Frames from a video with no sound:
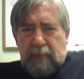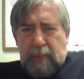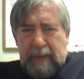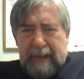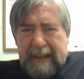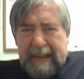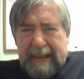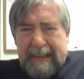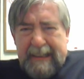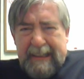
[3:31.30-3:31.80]

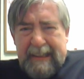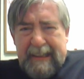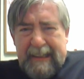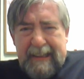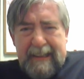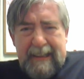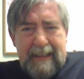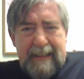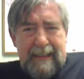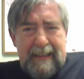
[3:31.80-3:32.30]
Really?
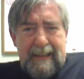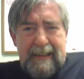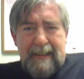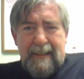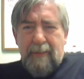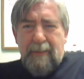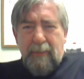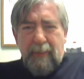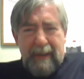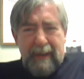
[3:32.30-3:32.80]

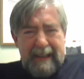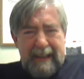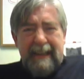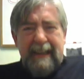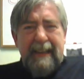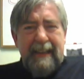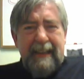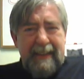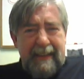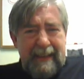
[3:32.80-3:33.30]

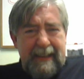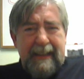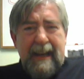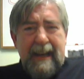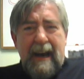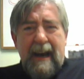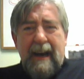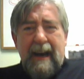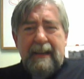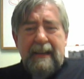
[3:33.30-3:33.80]
Really? You think
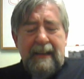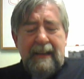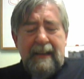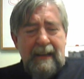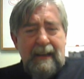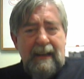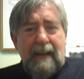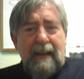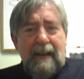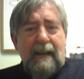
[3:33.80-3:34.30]
God
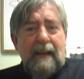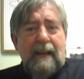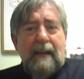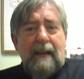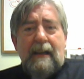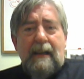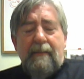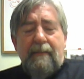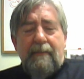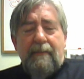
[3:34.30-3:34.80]

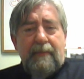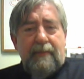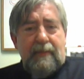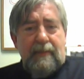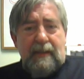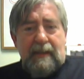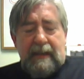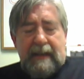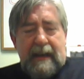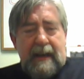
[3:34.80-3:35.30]

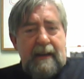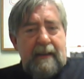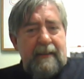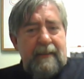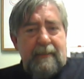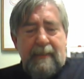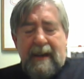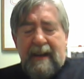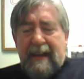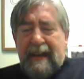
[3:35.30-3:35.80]

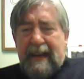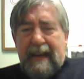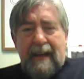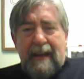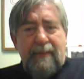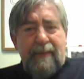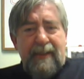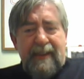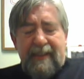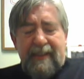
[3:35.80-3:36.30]
cares about
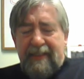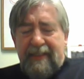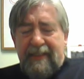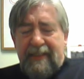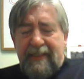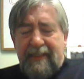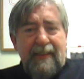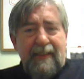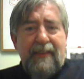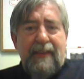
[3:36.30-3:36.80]
every
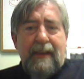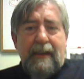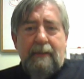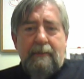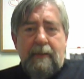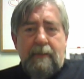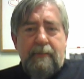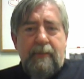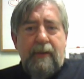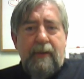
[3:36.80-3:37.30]
single
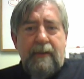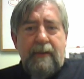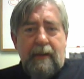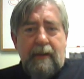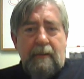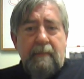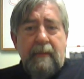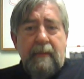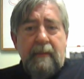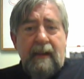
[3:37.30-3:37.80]
thing we put
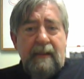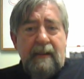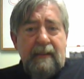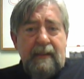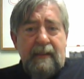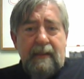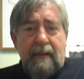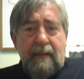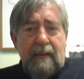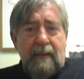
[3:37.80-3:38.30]
in our
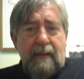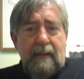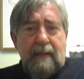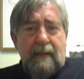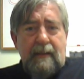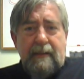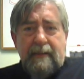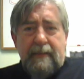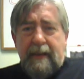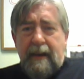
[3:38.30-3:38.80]
mouth?
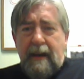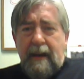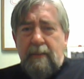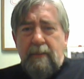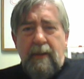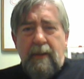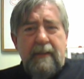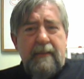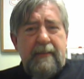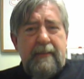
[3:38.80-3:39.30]
Does
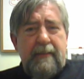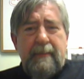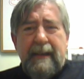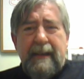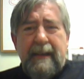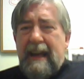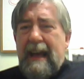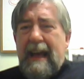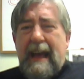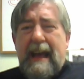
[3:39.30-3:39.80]
God want us to
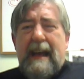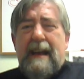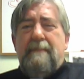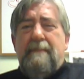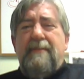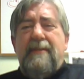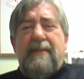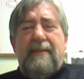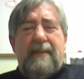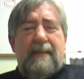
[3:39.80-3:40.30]
be
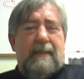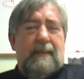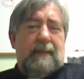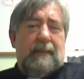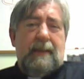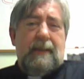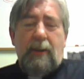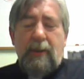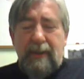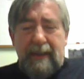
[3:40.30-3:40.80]

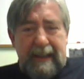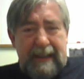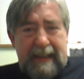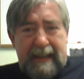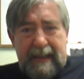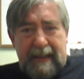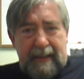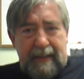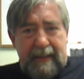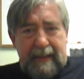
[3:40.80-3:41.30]

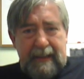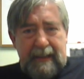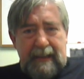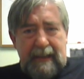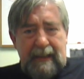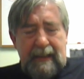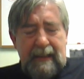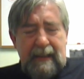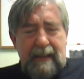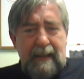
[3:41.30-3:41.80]
absolutely
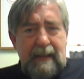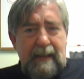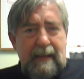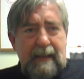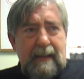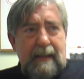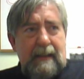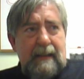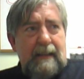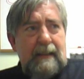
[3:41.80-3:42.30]
healthy?
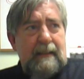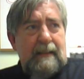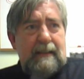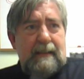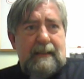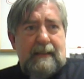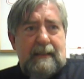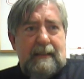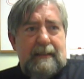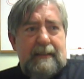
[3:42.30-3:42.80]

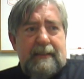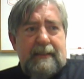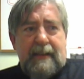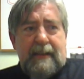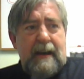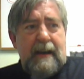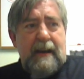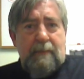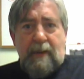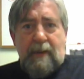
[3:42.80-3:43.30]
Does
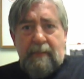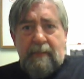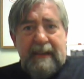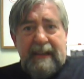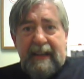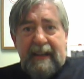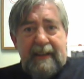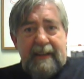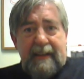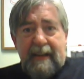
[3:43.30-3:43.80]
God want
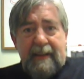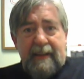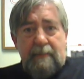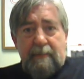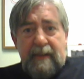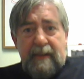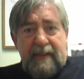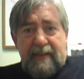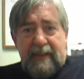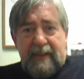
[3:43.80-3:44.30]
me to eat
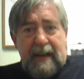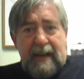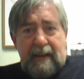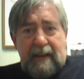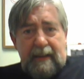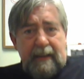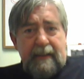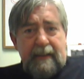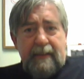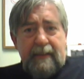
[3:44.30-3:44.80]
nothing but
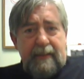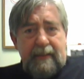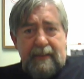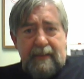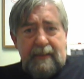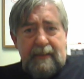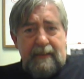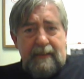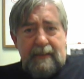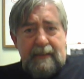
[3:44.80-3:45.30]
salads?
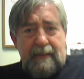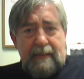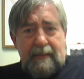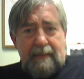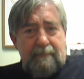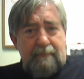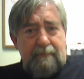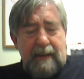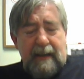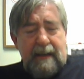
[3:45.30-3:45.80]

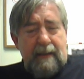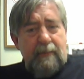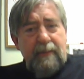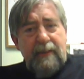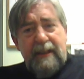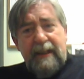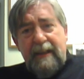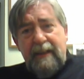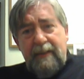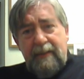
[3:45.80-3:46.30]
I
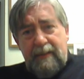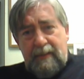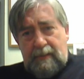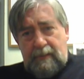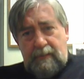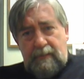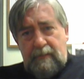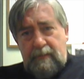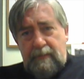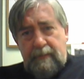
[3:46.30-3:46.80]
don't think
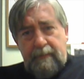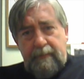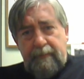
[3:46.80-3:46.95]
so.